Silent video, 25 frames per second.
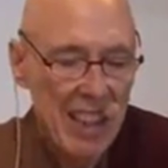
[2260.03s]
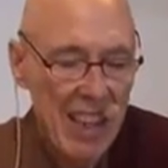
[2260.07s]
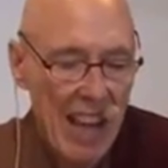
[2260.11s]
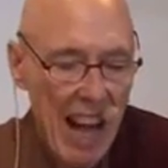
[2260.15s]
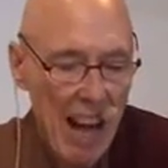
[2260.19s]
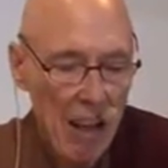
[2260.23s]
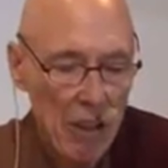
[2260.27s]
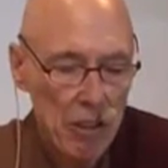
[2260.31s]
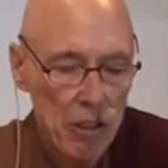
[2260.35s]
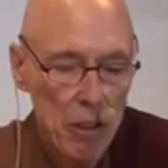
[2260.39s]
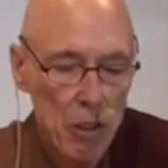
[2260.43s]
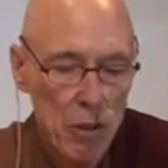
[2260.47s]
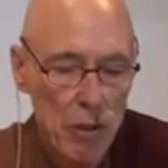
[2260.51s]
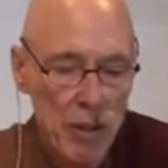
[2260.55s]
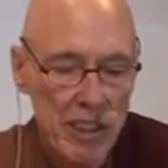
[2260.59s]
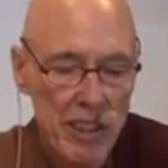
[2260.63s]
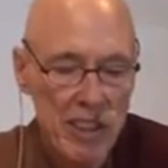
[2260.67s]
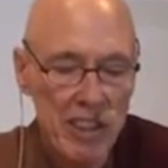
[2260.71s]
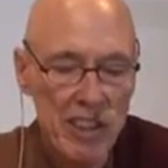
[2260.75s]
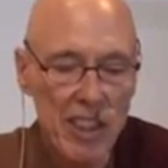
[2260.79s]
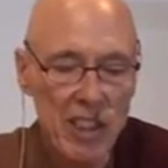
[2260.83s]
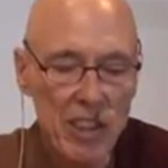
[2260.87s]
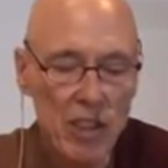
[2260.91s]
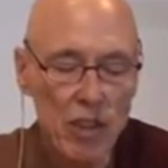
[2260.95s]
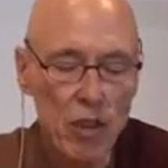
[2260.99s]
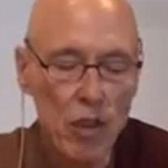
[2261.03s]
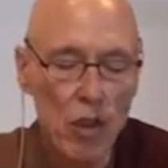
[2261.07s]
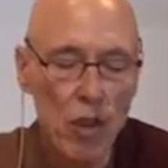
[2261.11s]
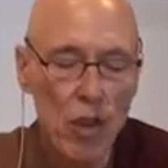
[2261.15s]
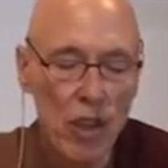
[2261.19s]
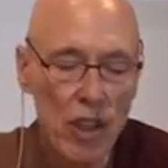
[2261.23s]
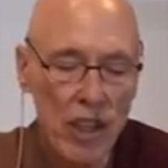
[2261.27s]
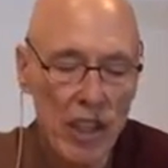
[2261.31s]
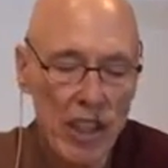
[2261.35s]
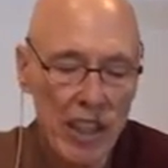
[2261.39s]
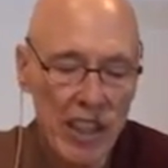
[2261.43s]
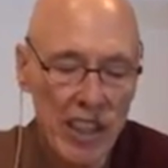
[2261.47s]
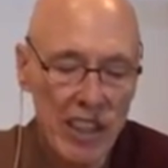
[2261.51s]
altruistic
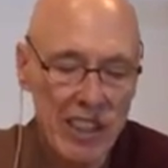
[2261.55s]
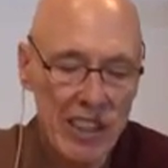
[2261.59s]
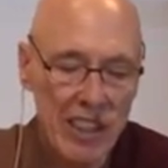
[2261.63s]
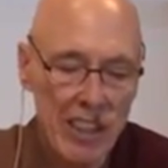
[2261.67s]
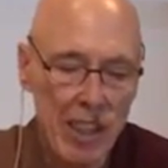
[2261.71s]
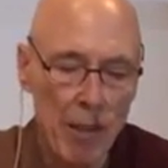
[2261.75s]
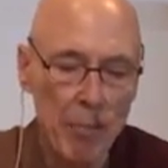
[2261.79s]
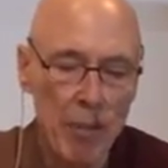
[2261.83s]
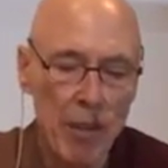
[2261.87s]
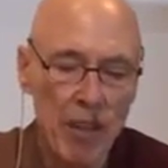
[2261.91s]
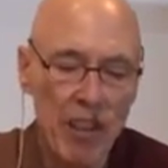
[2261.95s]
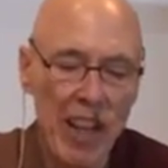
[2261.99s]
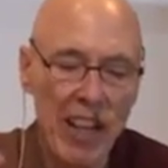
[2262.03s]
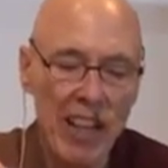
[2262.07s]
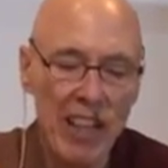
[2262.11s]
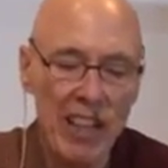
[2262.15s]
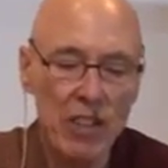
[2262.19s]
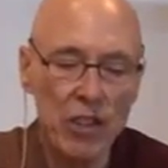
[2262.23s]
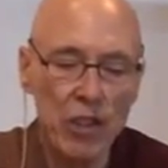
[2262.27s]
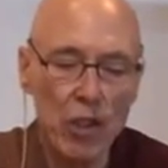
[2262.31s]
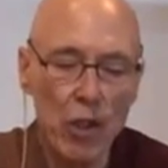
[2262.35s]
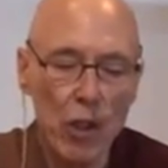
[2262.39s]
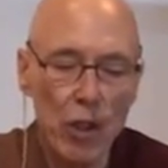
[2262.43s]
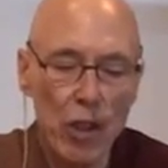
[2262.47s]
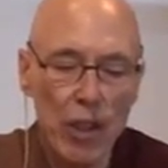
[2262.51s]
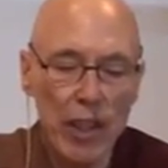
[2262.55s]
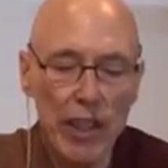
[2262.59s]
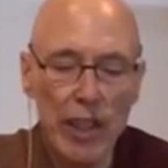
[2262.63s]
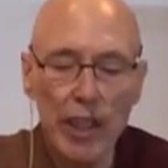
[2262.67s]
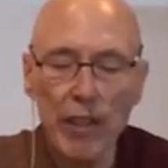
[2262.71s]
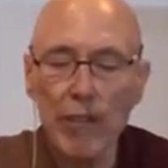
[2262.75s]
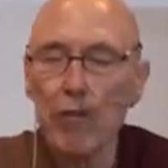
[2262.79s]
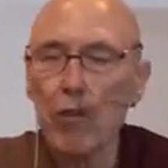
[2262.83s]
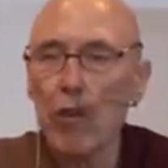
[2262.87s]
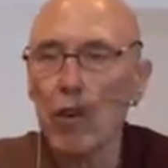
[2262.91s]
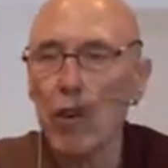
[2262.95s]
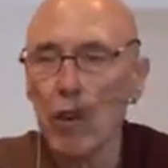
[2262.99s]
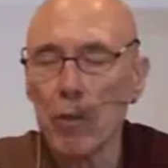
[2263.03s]
joy, sympathetic joy
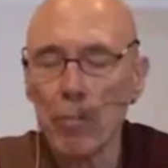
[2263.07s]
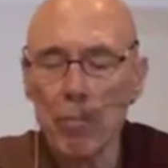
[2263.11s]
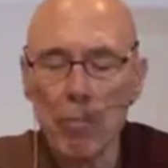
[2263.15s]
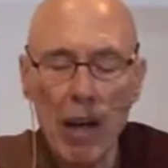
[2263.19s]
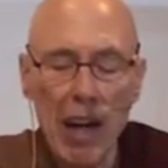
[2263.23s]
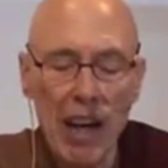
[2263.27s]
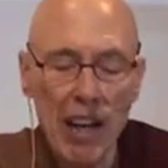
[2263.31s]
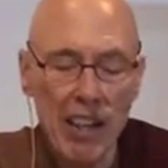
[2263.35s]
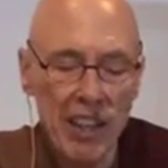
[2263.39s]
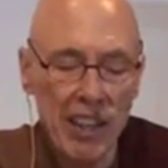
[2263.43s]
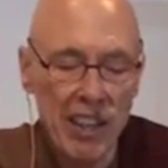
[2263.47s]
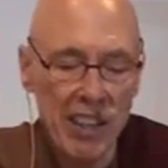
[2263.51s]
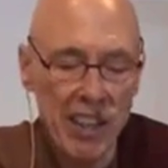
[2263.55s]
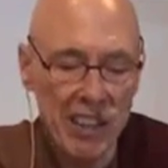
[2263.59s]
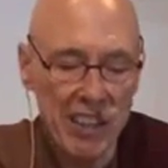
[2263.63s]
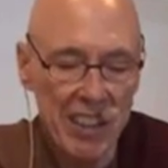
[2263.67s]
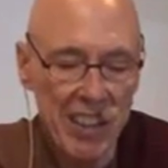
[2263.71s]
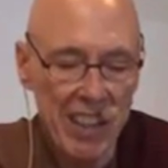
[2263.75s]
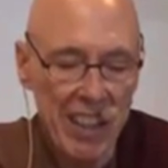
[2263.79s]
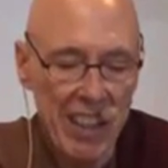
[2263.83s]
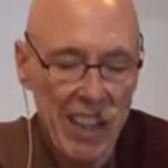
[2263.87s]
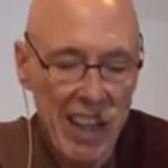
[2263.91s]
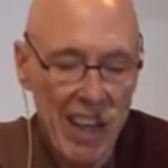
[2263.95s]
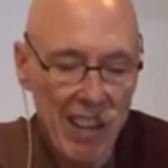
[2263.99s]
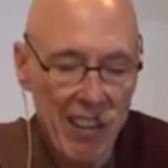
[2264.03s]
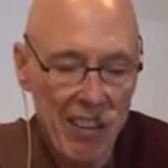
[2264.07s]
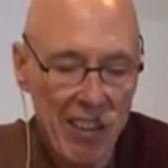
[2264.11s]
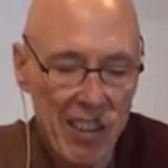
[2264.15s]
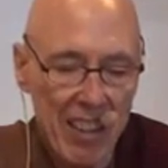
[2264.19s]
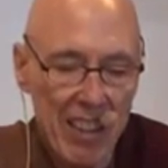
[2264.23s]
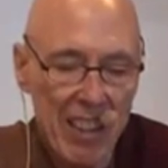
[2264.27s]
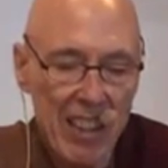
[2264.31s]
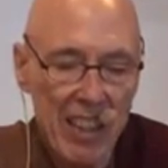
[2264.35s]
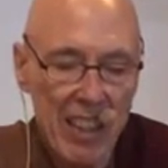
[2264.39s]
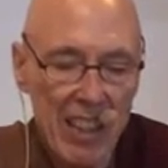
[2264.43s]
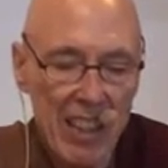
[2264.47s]
for the Pada Ghatikara.